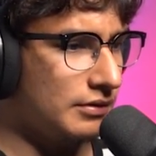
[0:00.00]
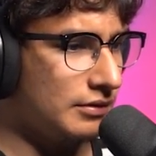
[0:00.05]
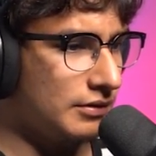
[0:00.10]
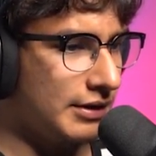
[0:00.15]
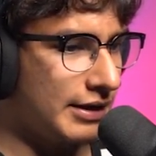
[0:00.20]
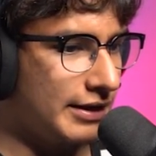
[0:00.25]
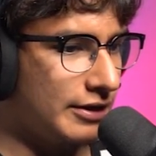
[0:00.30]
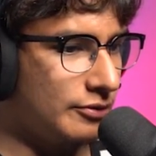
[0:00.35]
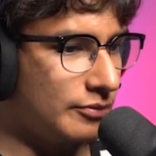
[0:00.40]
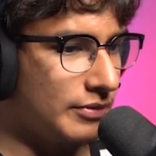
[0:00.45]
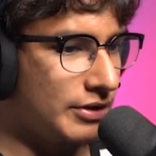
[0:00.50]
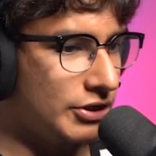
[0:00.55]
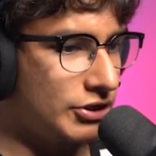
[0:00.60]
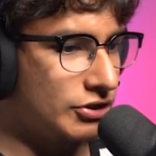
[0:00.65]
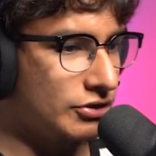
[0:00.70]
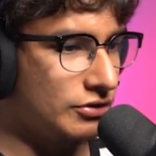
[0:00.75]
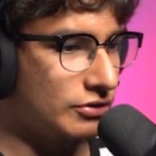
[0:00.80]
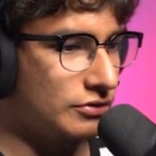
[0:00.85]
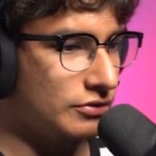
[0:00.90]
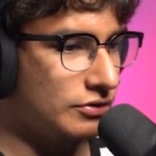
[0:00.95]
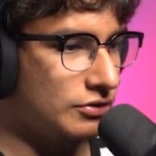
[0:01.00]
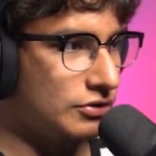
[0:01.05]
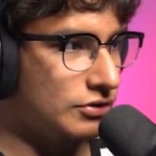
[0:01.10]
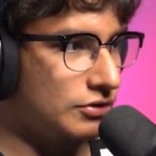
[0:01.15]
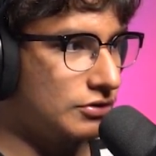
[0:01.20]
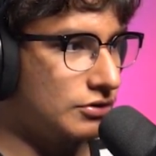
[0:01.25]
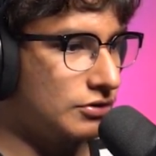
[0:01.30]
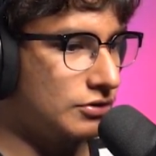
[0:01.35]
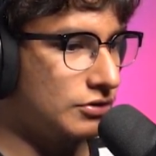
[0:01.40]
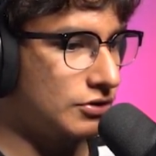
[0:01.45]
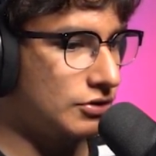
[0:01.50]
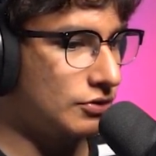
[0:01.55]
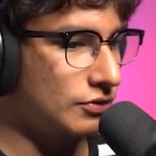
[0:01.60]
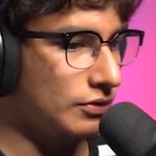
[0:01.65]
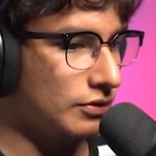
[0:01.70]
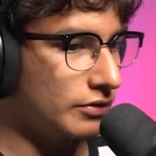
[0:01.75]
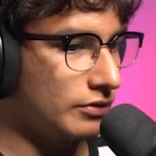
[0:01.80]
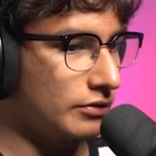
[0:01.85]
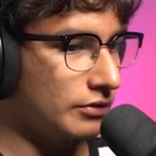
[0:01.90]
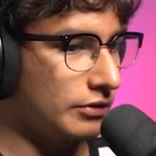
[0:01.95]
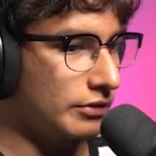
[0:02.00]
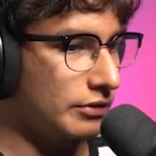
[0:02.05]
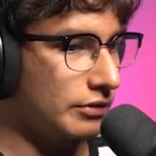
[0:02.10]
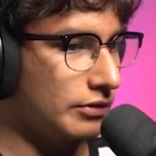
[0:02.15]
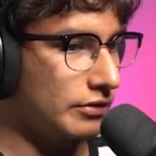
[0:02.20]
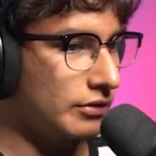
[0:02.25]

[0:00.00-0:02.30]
the animation too early.